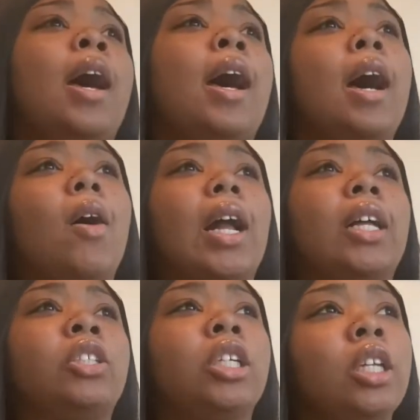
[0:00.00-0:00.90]
how i
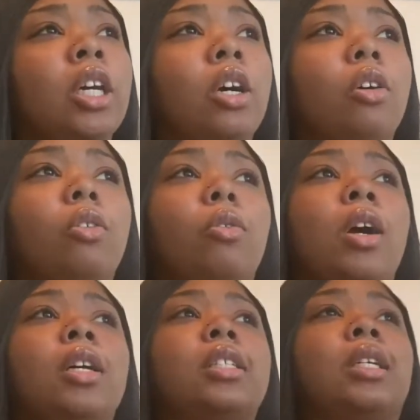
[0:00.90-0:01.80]
got cheated on
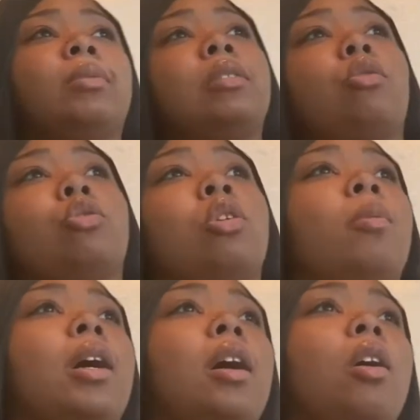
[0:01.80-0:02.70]
sometimes i want to talk
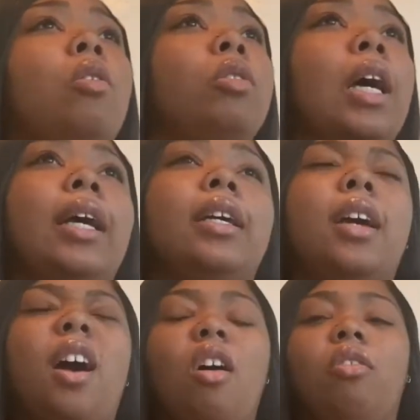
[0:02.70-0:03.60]
about like i don't